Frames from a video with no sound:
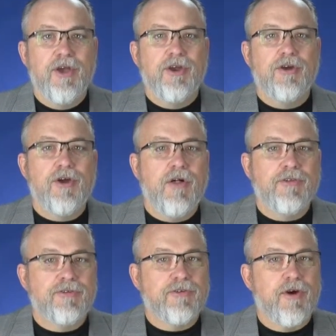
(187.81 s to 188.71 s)
Your
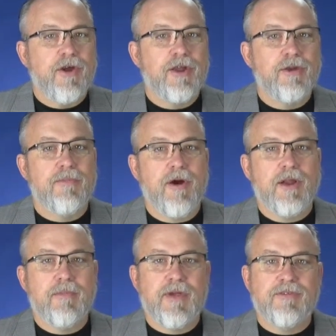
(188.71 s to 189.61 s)
goal is to target your
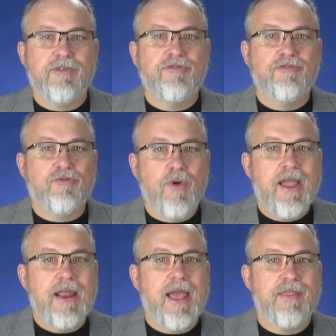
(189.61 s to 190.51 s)
marketing message
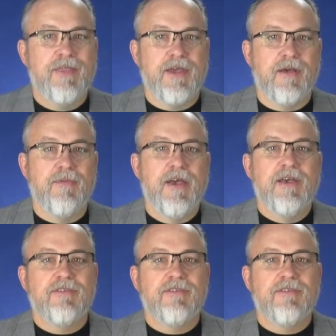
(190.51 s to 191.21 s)
straight at them.